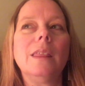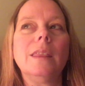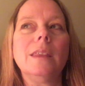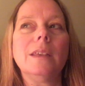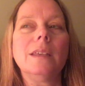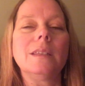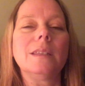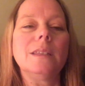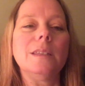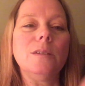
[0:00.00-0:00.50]

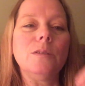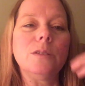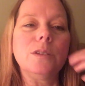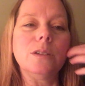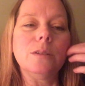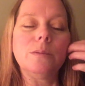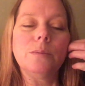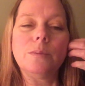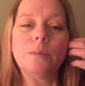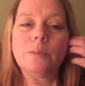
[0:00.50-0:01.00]

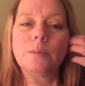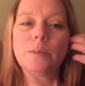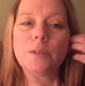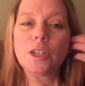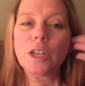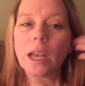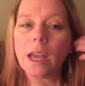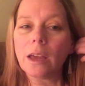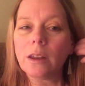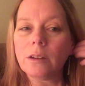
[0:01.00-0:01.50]
YouTube
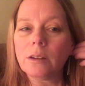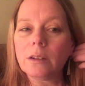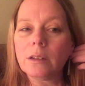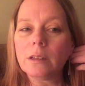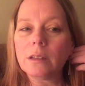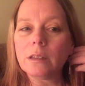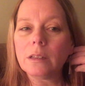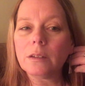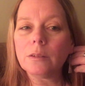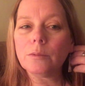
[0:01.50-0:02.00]

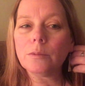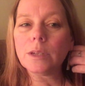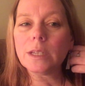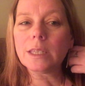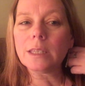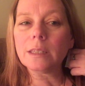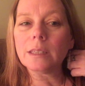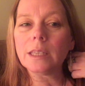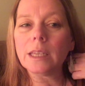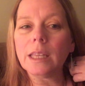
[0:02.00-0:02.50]
channel
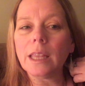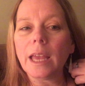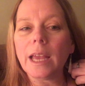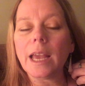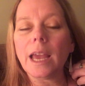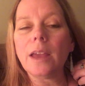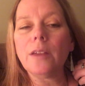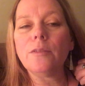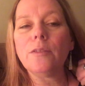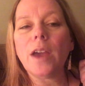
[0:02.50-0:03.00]
recently.
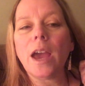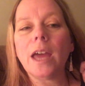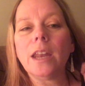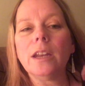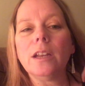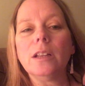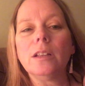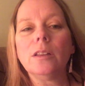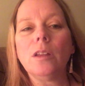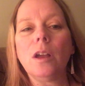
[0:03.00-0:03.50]
Like, I've had
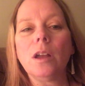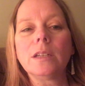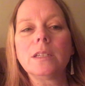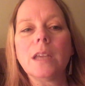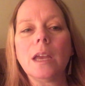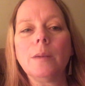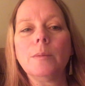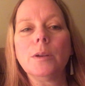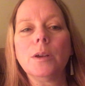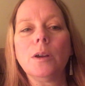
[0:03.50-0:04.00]
it a long
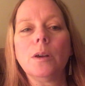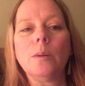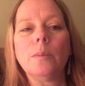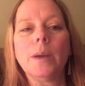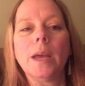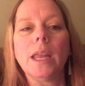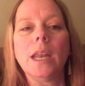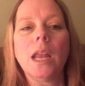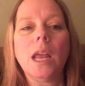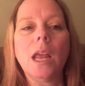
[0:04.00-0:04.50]
time ago,
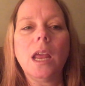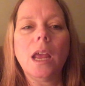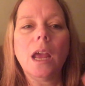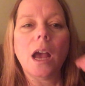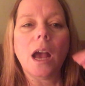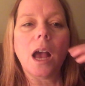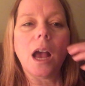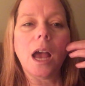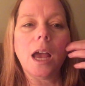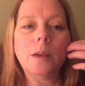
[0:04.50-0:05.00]
but
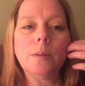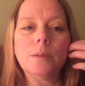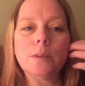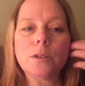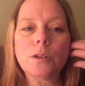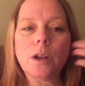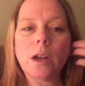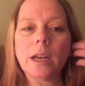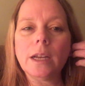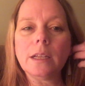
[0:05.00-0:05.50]
I've been
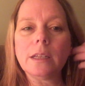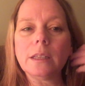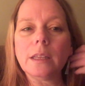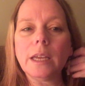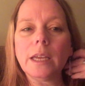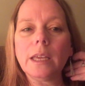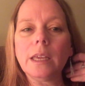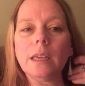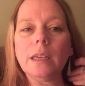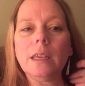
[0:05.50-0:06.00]
trying to
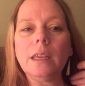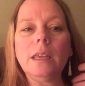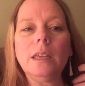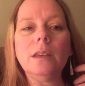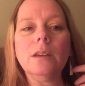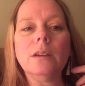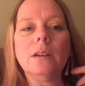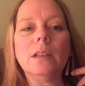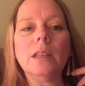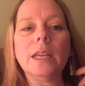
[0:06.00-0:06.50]
like
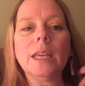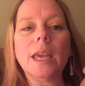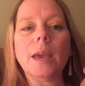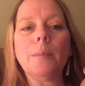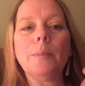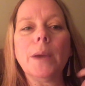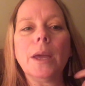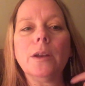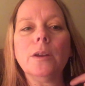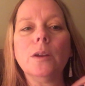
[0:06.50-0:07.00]
heal and
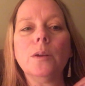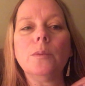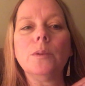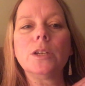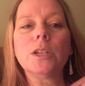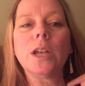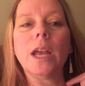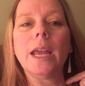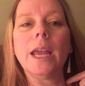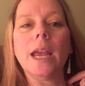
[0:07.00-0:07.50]
get better,
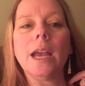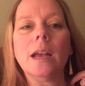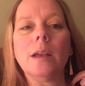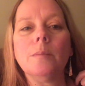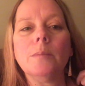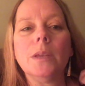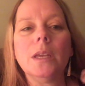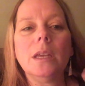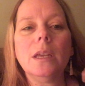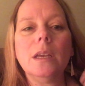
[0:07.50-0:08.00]
which I
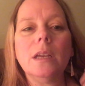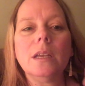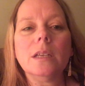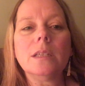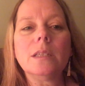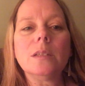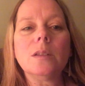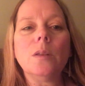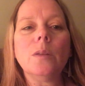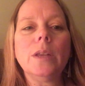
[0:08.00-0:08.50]
am
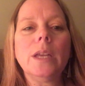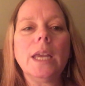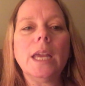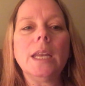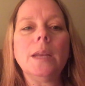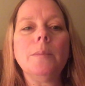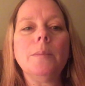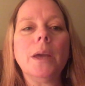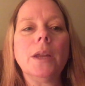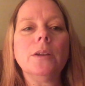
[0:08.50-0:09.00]
slowly
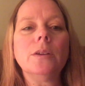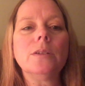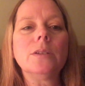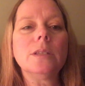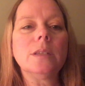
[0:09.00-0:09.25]
getting better.